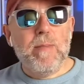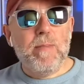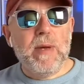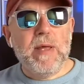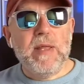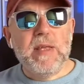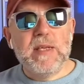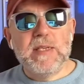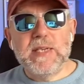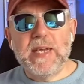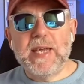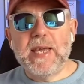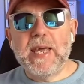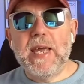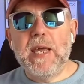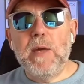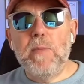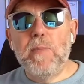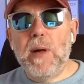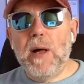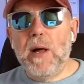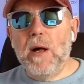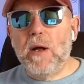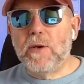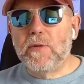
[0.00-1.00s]
But there's a
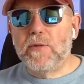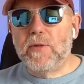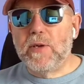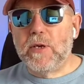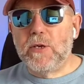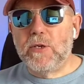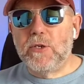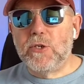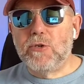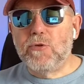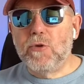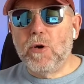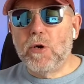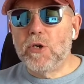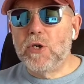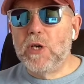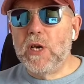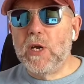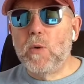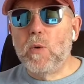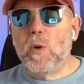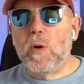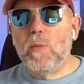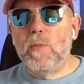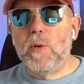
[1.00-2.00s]
key part of the construction
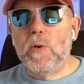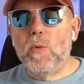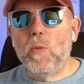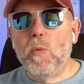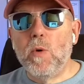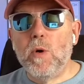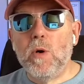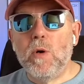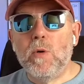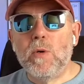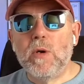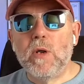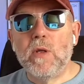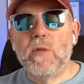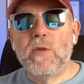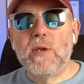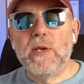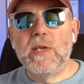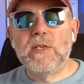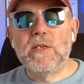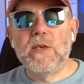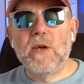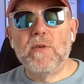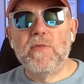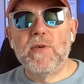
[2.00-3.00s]
equipment world that
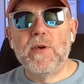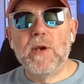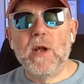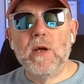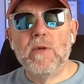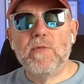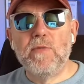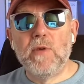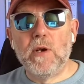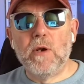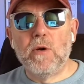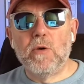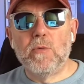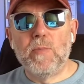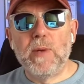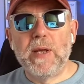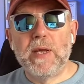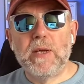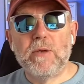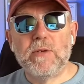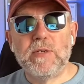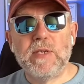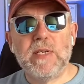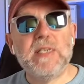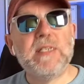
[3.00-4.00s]
is often overlooked
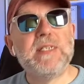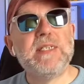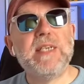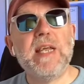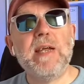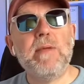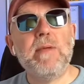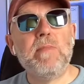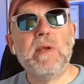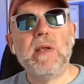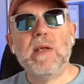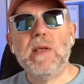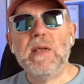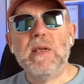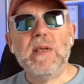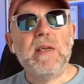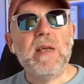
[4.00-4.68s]
because it's deemed